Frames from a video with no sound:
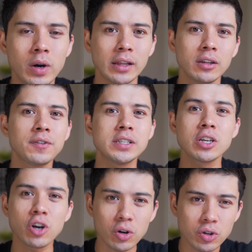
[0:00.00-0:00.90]
what I love is
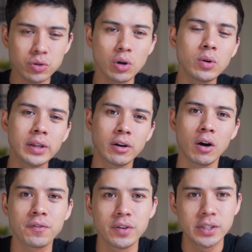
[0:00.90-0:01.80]
the control it
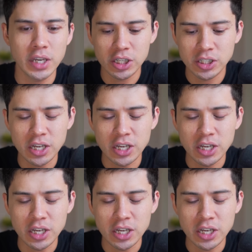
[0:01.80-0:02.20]
offers. Each